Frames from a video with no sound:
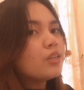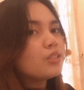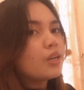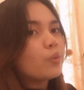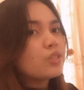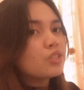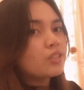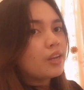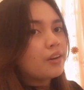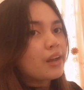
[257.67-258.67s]
mo lang siya
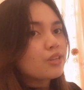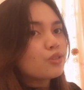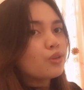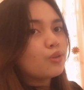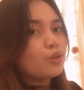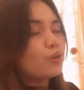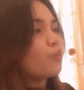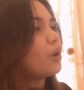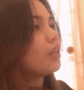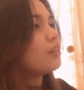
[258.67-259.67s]
which direction do
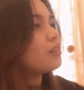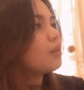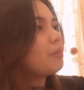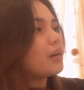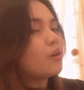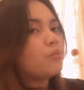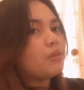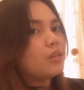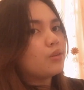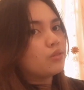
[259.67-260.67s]
you want para
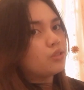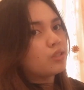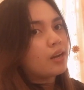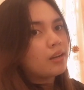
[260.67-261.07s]
umikot